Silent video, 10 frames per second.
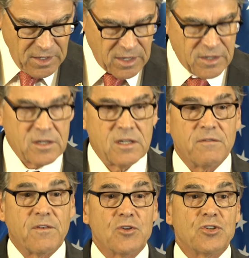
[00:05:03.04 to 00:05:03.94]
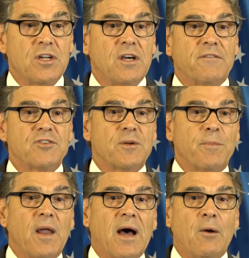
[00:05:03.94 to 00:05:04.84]
uh, the diversity of
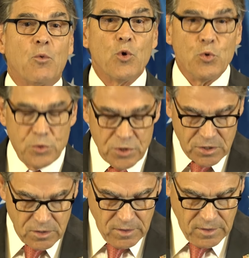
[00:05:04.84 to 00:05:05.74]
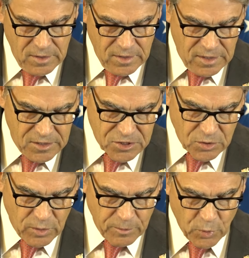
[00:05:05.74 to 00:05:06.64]
supply routes is
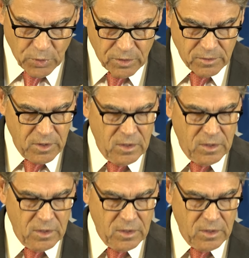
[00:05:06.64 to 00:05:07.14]
so important.